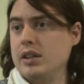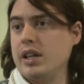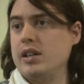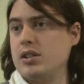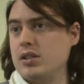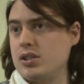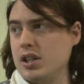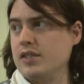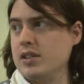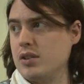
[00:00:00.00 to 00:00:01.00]
They
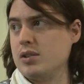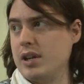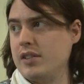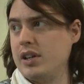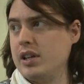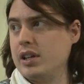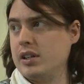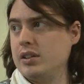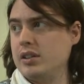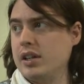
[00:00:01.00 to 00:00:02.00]
shift a serious amount of air.
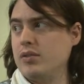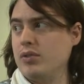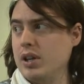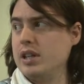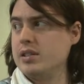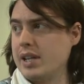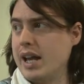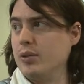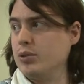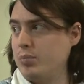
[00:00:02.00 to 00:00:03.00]
They really
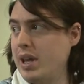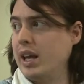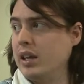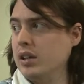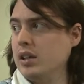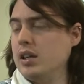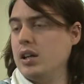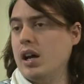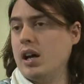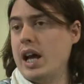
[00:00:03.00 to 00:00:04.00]
sound big
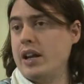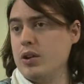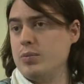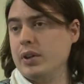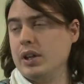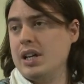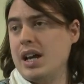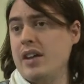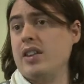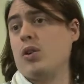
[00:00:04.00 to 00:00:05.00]
and open.
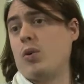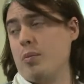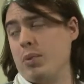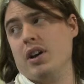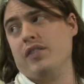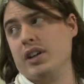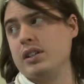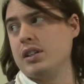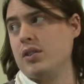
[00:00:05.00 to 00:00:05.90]
They're not quite perfect.